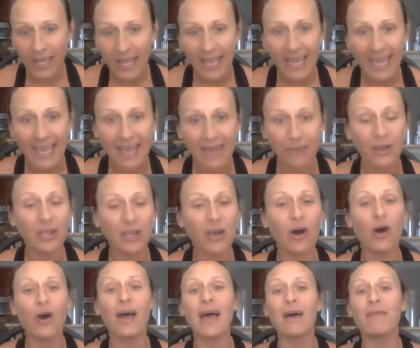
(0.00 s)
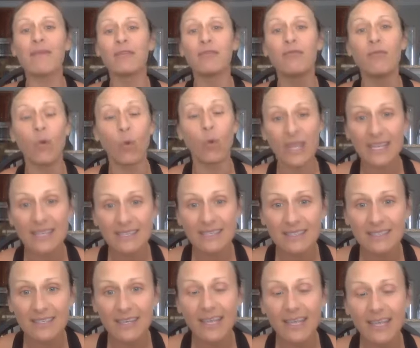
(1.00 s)
and we all have a
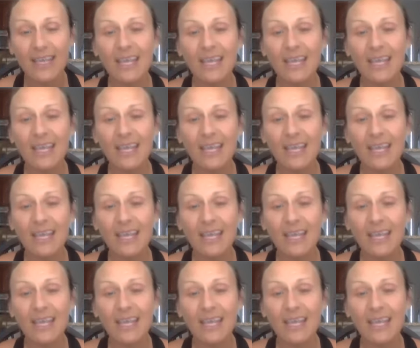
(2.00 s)
voice.